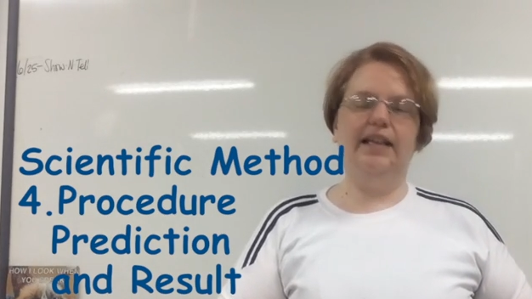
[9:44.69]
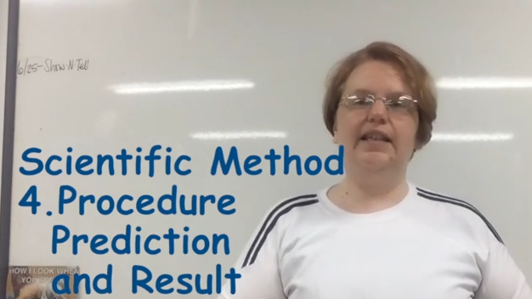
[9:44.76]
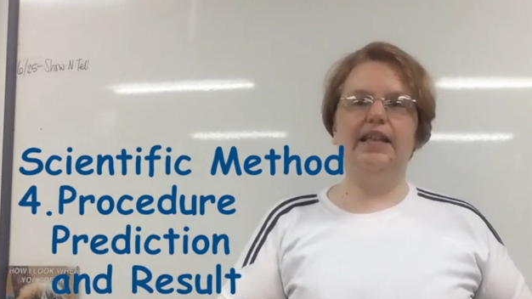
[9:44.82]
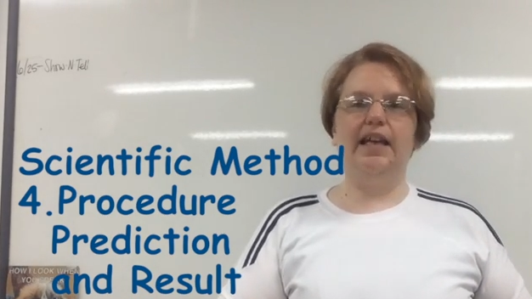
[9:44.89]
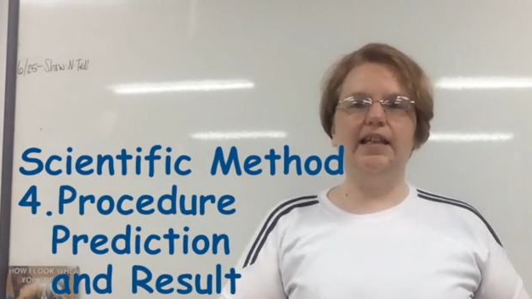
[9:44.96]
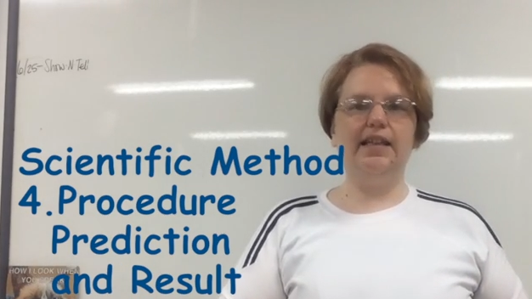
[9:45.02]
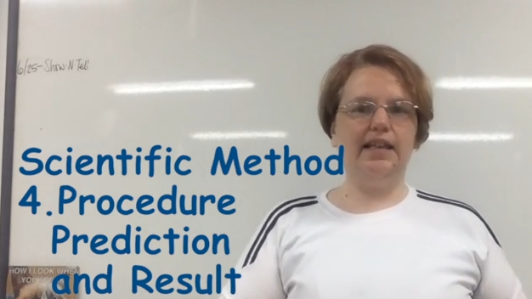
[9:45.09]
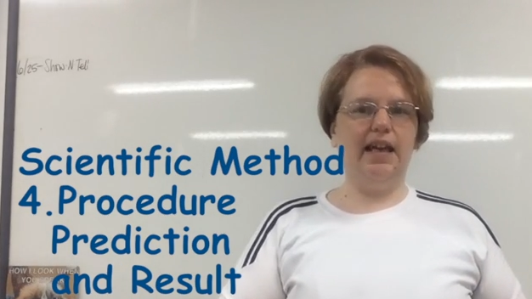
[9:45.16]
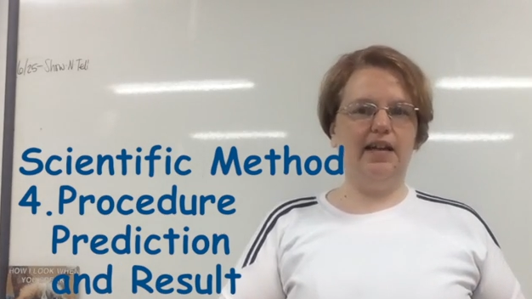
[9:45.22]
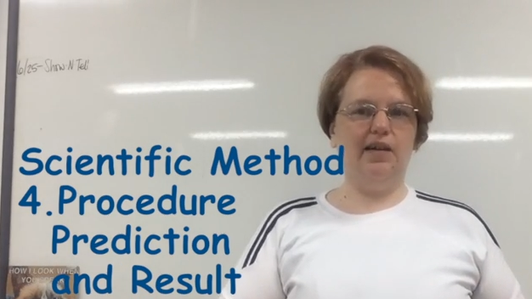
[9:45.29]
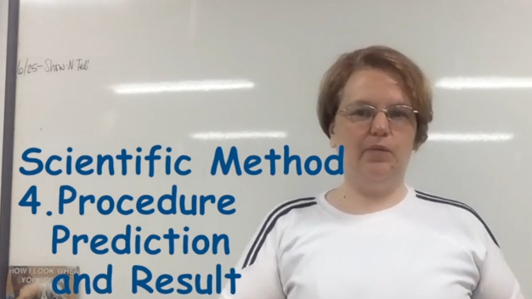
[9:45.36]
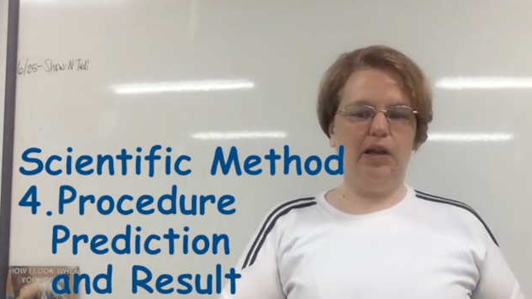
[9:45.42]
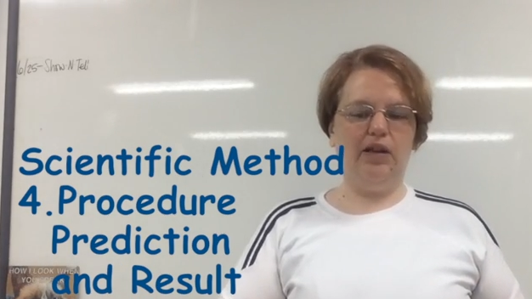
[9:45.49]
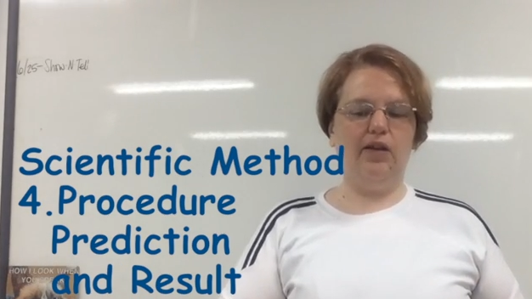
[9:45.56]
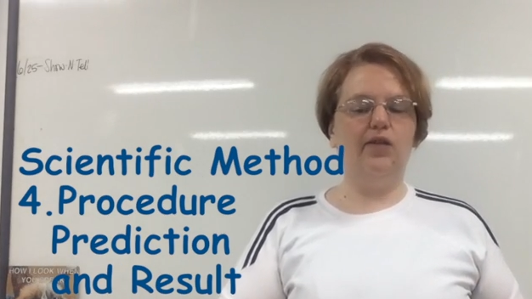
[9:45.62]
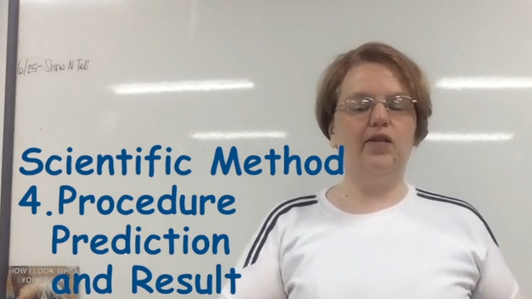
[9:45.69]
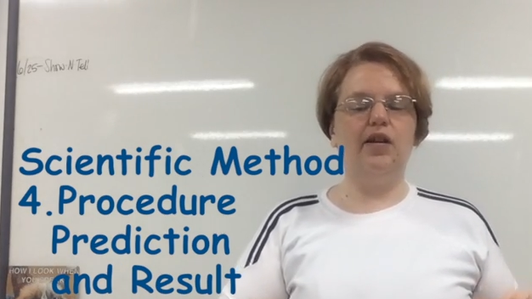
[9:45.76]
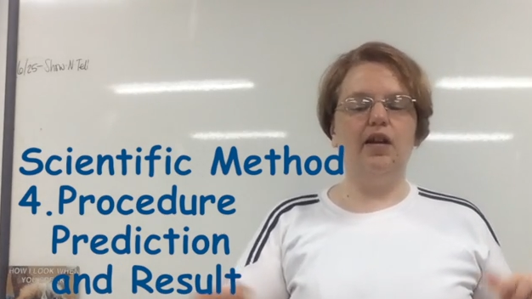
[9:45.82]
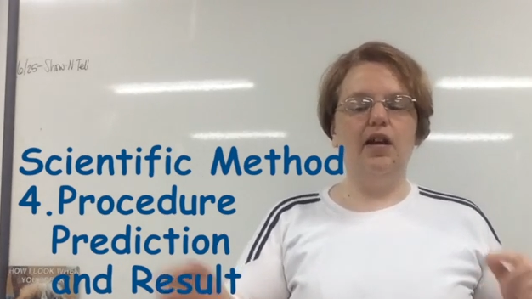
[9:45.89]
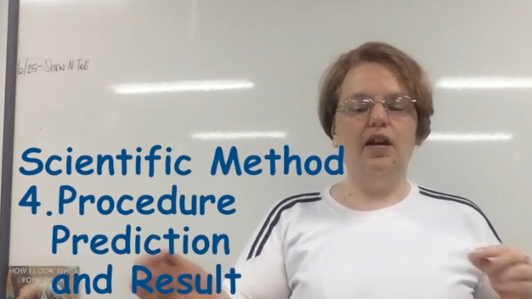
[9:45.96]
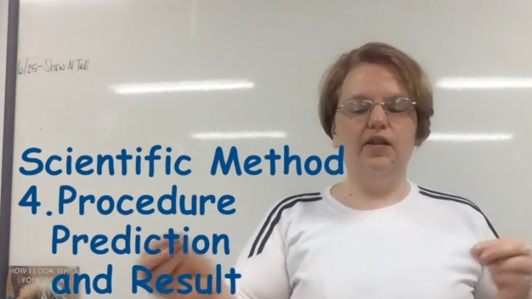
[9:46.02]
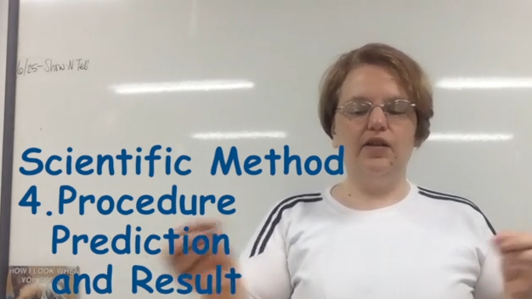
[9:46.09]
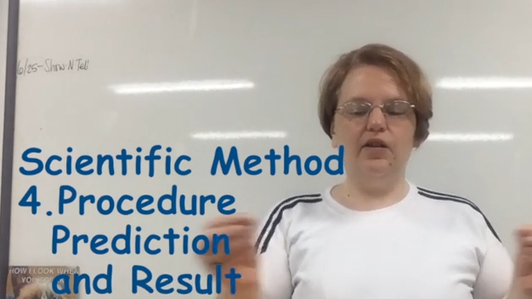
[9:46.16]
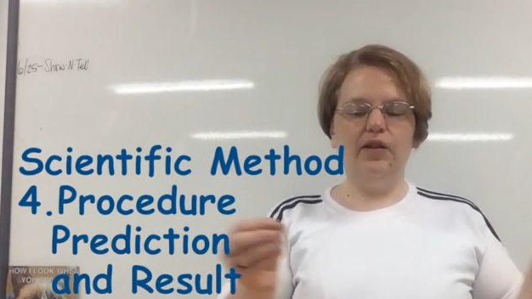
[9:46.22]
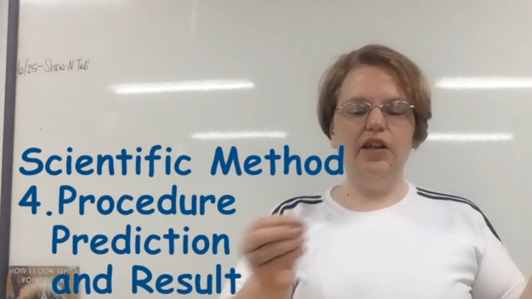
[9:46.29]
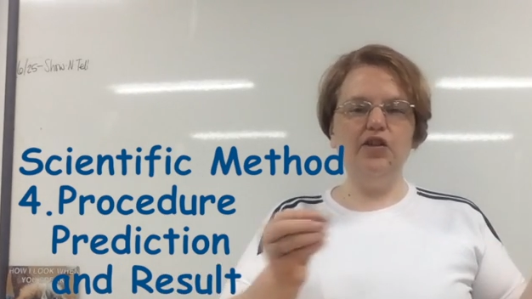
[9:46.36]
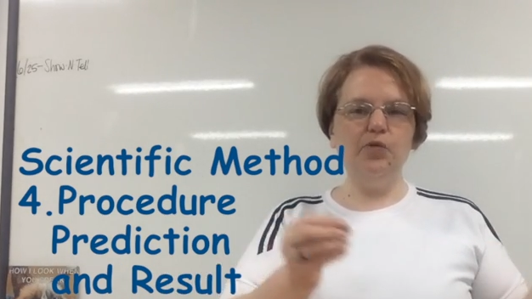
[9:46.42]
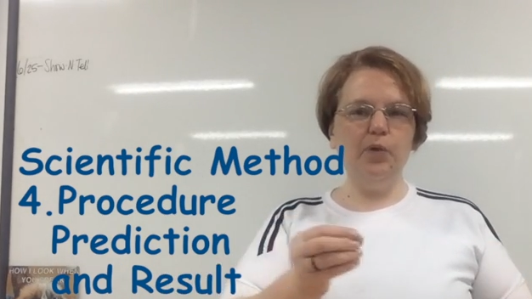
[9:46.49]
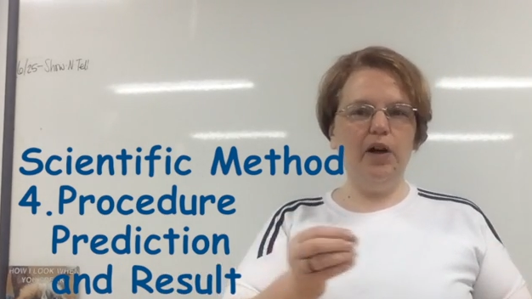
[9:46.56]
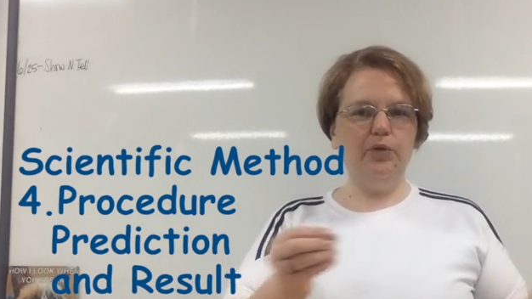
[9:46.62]
and 10 centimeters. So
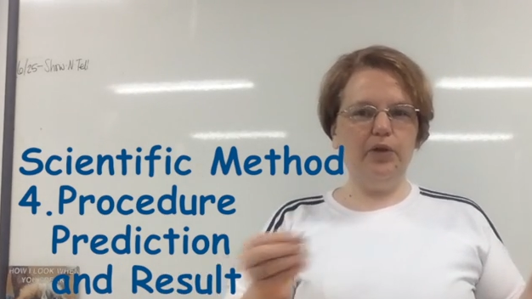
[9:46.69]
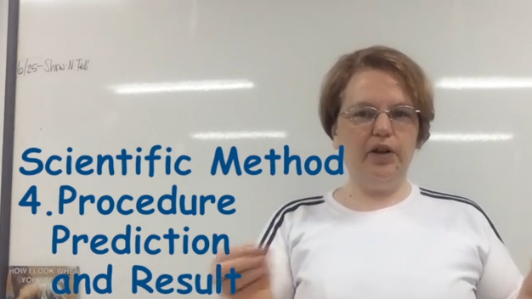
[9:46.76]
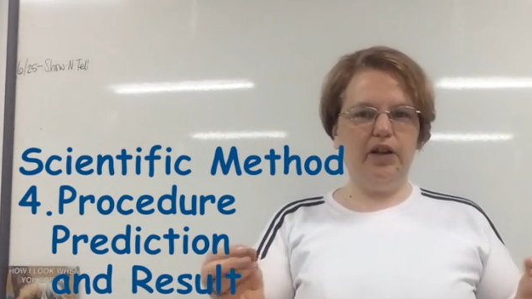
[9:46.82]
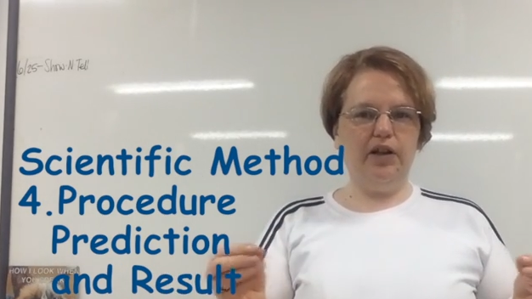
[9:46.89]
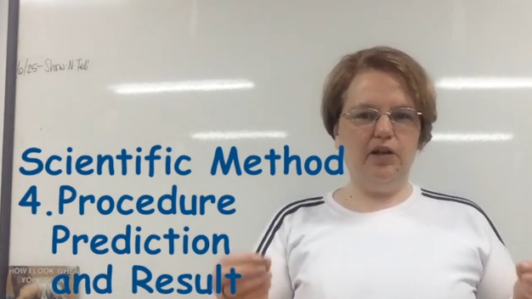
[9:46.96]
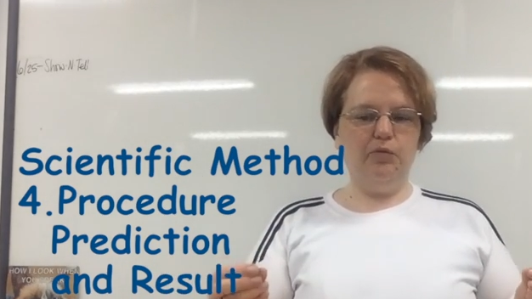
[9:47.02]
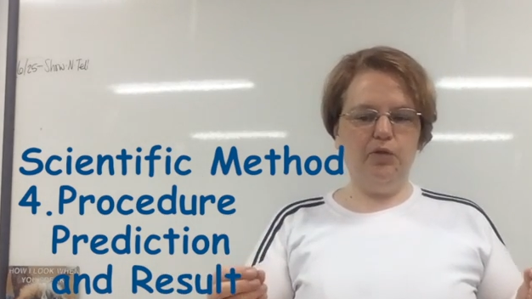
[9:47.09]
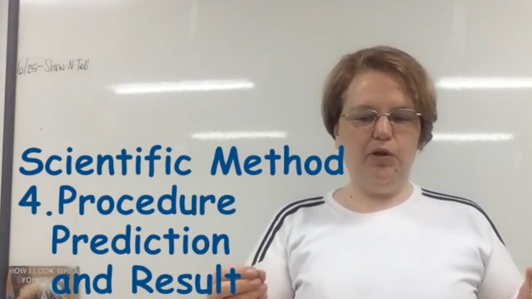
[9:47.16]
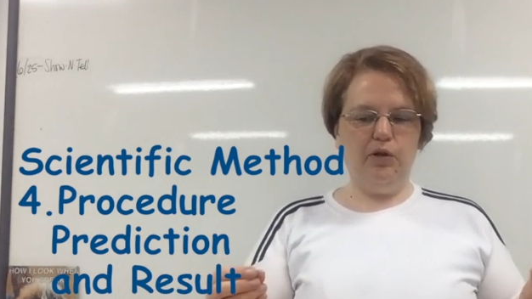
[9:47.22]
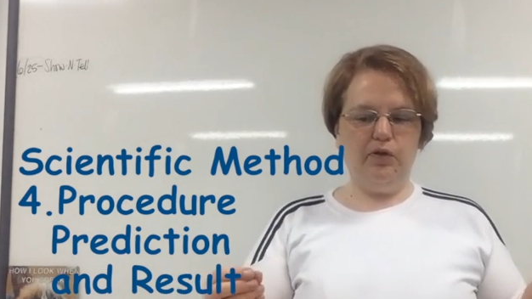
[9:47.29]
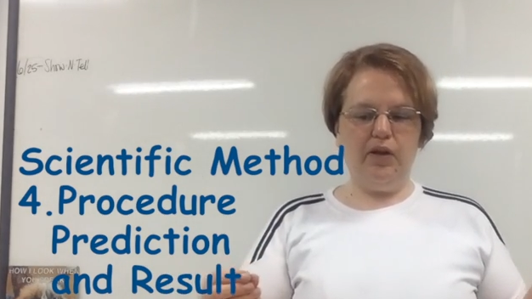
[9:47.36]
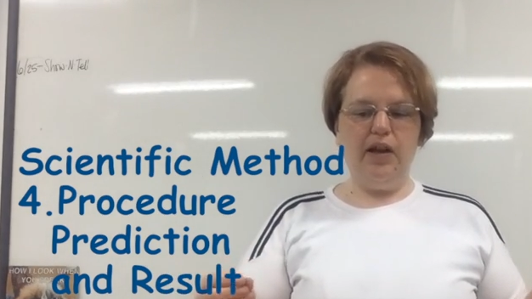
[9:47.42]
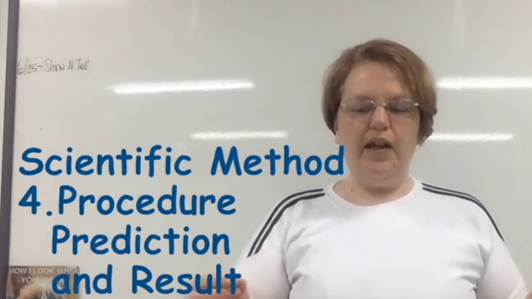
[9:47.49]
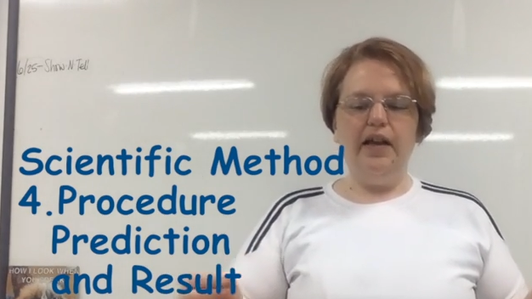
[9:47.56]
each one we're going to move.